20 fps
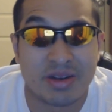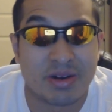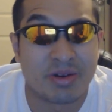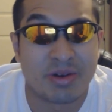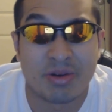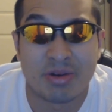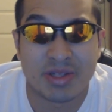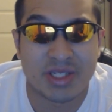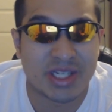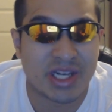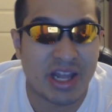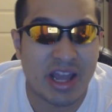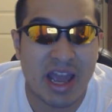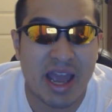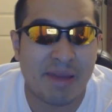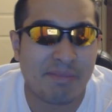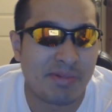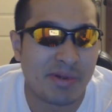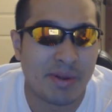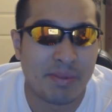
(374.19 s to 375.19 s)
Don't know what's gonna
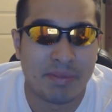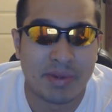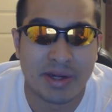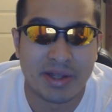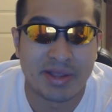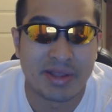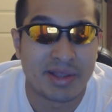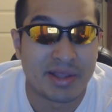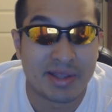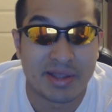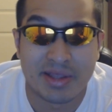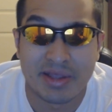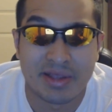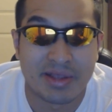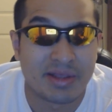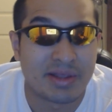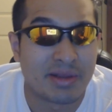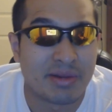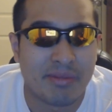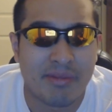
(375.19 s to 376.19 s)
happen, but
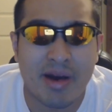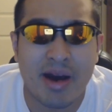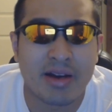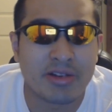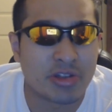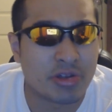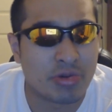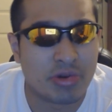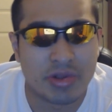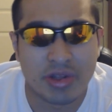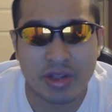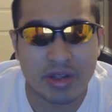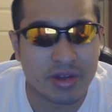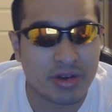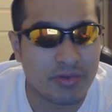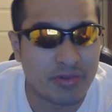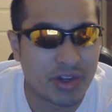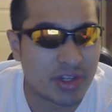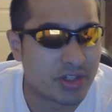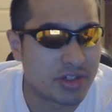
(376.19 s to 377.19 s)
we're on to
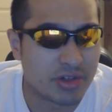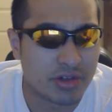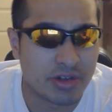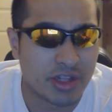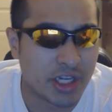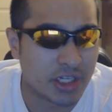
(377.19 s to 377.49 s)
another adventure,